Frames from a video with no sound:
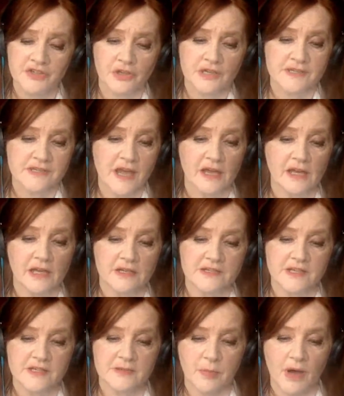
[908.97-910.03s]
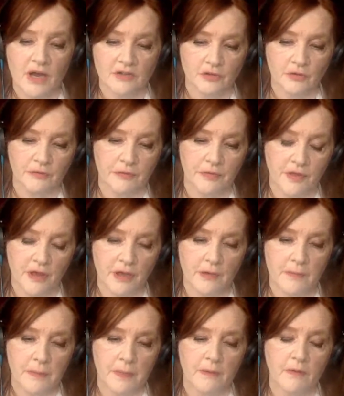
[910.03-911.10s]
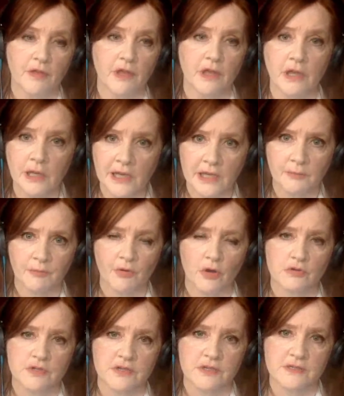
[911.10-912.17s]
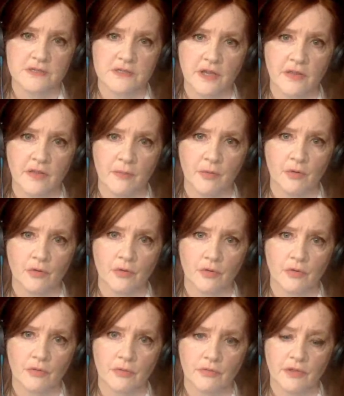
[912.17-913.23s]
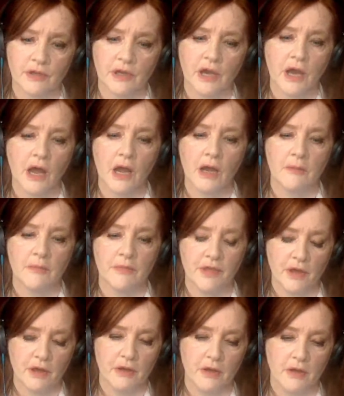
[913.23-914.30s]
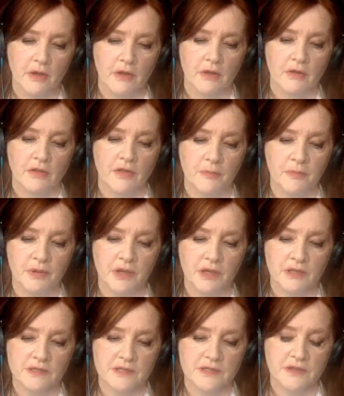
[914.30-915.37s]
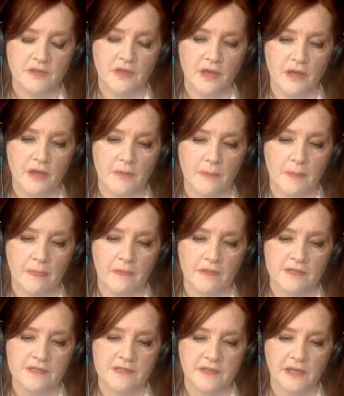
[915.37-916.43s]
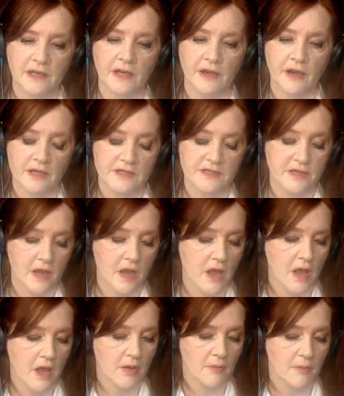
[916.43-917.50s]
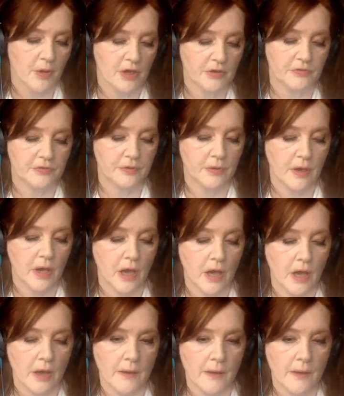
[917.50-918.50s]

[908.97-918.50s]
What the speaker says: Actually, silence is part of the healing process in the book. The calm, the peace, the stillness. But